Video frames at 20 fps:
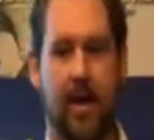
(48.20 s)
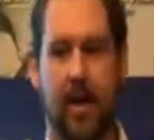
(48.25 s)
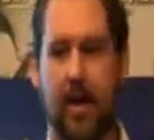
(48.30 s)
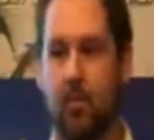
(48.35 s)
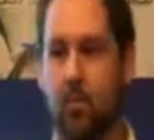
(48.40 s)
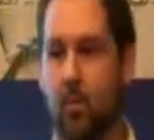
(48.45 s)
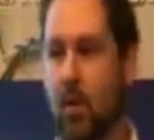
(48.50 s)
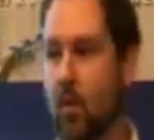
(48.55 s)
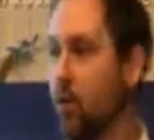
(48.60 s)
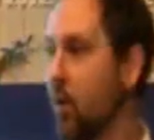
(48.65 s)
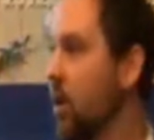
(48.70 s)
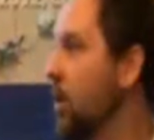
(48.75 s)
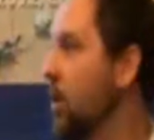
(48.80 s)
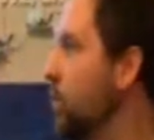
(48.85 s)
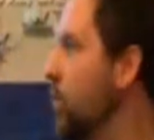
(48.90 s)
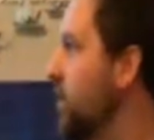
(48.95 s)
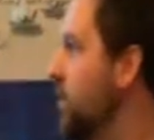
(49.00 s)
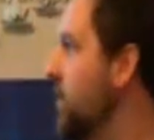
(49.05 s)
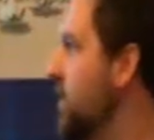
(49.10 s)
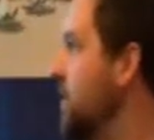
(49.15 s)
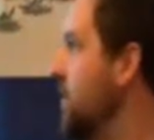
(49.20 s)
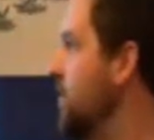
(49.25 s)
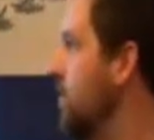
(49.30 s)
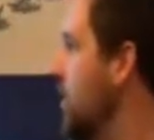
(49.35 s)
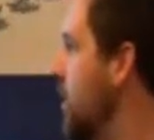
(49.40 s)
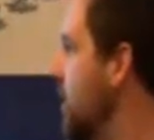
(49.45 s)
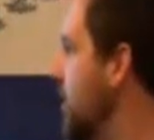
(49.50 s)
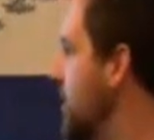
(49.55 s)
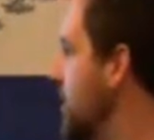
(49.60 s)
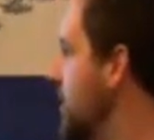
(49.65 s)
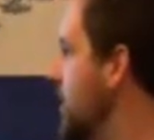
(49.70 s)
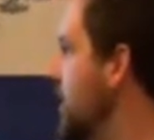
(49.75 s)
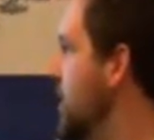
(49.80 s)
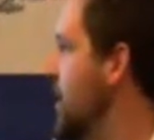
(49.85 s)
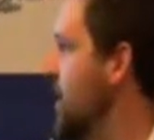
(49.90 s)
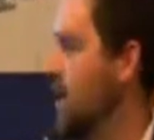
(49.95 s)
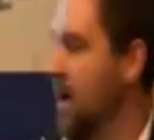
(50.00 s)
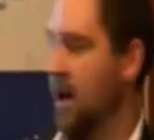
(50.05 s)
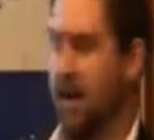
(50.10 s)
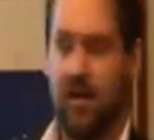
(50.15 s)
what worked, what didn't work,
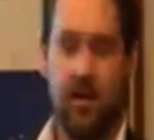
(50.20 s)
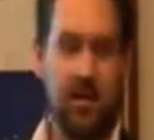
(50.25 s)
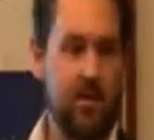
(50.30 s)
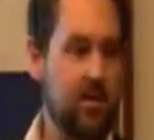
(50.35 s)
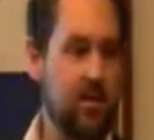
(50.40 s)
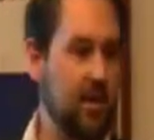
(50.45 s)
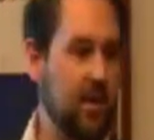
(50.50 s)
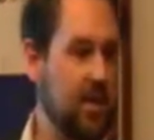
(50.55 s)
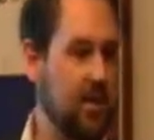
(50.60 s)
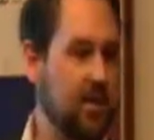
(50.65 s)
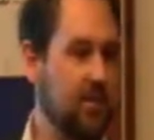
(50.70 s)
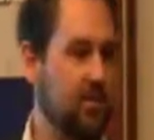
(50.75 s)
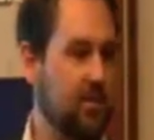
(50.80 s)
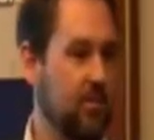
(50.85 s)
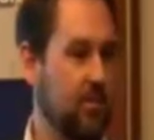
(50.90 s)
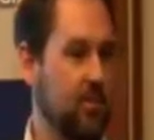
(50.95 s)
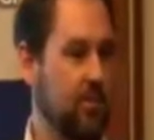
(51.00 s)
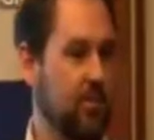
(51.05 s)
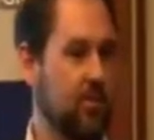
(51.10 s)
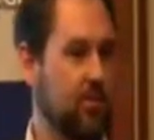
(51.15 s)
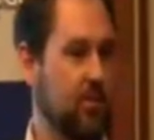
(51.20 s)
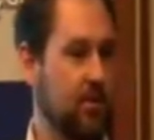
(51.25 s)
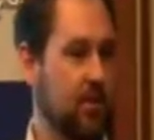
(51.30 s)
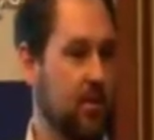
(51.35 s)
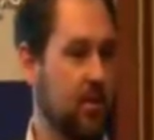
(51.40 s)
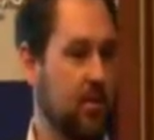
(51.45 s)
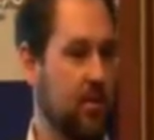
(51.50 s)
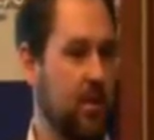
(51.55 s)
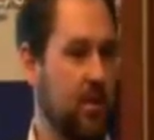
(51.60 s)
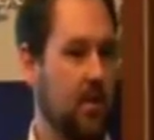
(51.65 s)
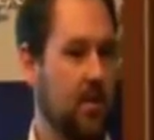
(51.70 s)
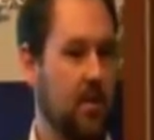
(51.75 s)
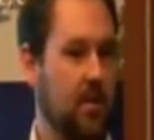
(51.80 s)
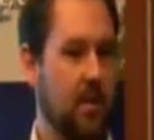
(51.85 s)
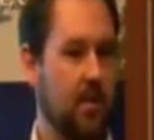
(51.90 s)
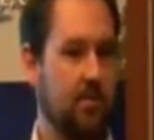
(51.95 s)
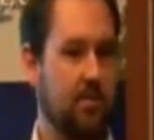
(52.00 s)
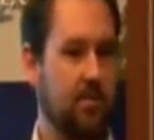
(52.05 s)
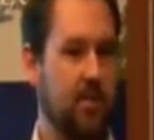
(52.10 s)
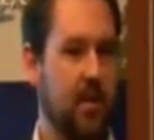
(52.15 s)
and then share some of the tools
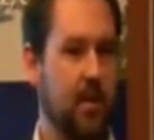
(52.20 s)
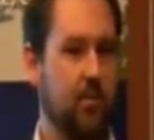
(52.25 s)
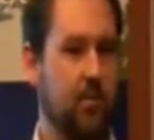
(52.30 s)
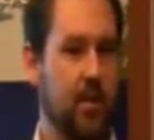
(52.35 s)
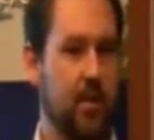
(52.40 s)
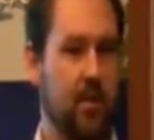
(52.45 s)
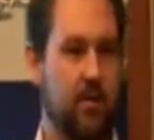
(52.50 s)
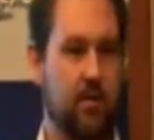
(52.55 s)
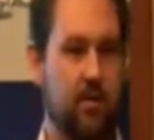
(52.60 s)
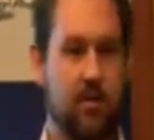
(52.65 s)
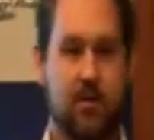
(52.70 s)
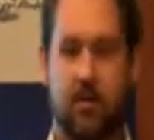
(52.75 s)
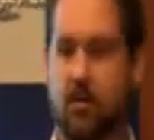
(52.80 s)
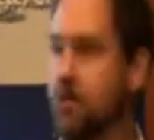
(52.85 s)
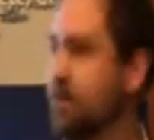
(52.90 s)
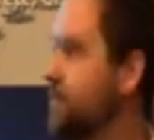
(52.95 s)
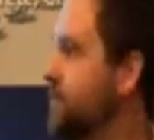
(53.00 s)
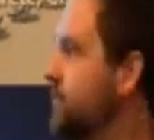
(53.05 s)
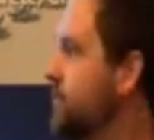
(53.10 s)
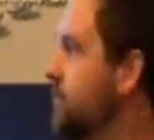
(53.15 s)
that we used.